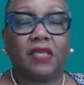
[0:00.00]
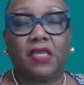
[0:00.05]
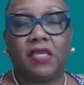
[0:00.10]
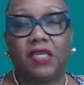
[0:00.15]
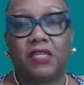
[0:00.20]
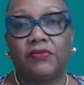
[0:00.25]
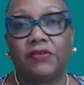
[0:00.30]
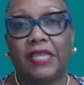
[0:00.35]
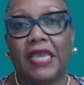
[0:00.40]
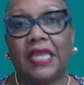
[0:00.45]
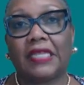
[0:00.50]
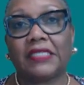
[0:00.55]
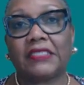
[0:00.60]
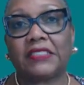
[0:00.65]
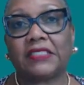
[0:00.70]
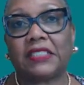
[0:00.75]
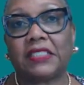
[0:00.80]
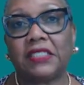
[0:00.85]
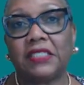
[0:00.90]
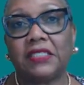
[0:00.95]
In
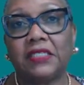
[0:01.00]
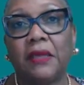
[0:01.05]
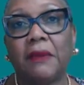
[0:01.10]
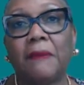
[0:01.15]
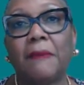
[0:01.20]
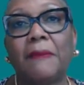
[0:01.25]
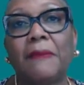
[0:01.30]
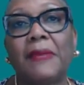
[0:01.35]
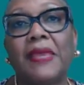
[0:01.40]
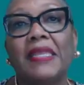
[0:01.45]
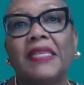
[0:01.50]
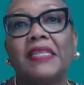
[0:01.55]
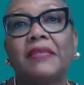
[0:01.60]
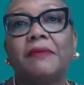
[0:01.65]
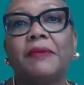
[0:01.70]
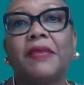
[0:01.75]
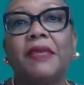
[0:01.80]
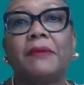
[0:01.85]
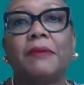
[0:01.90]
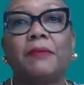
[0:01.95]
reality, many
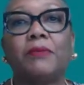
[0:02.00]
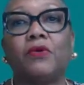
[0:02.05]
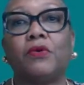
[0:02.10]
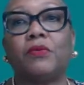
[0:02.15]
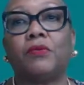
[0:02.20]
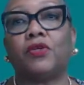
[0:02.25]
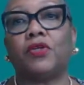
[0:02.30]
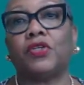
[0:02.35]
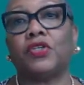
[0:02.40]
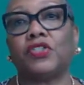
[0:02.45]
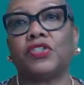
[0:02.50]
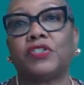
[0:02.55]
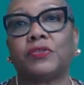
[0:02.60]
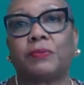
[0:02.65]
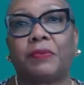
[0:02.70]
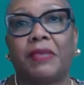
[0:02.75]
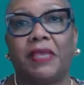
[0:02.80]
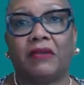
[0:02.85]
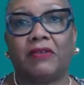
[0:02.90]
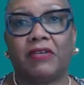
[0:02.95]
baby boomers'
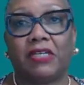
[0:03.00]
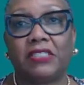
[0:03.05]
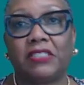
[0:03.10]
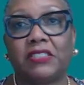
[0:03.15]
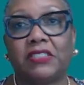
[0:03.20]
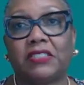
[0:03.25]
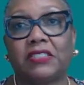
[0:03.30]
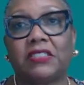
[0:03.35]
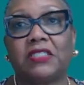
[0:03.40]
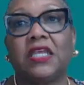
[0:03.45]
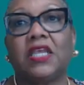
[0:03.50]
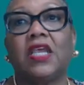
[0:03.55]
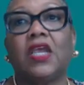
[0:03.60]
parents